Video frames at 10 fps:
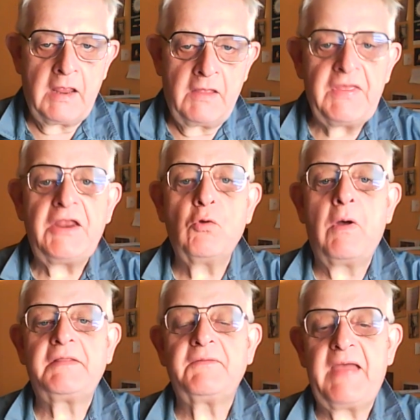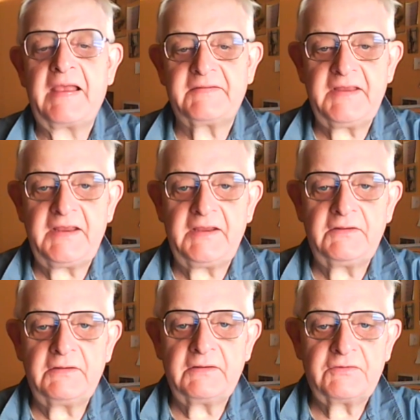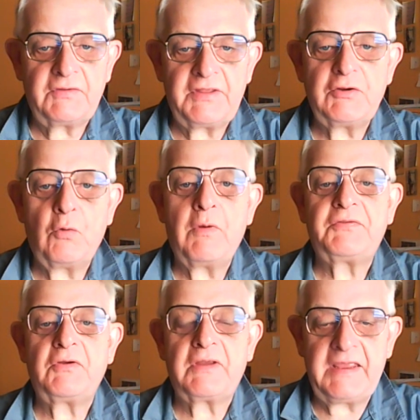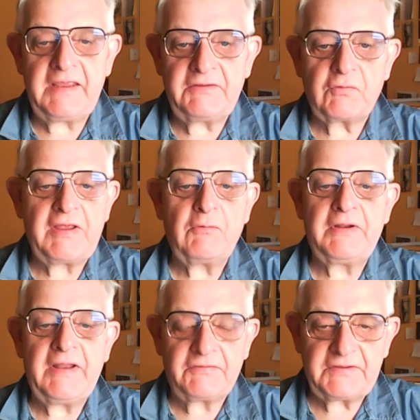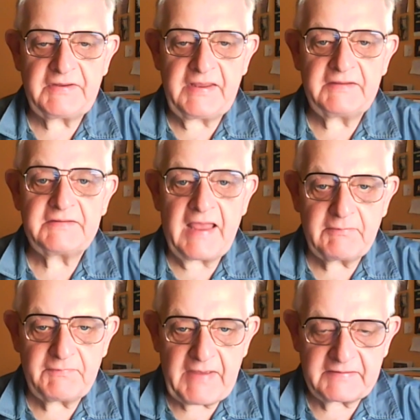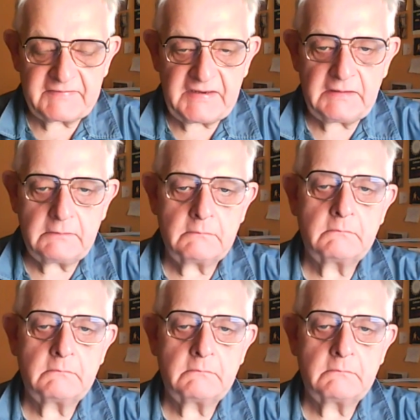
They don't want the vaccine, so they don't want their kids or anyone else's kids to have the vaccine.